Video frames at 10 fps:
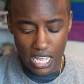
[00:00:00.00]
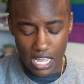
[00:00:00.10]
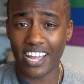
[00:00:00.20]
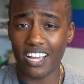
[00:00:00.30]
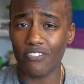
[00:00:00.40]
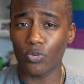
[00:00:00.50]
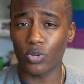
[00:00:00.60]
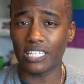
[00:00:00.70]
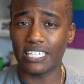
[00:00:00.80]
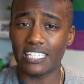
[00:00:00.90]
If I ever
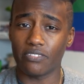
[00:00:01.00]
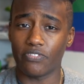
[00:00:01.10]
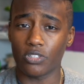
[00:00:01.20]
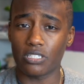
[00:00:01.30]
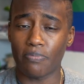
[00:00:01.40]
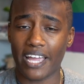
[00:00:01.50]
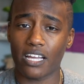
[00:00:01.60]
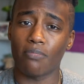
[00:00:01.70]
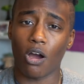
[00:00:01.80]
really need to fill this bag up,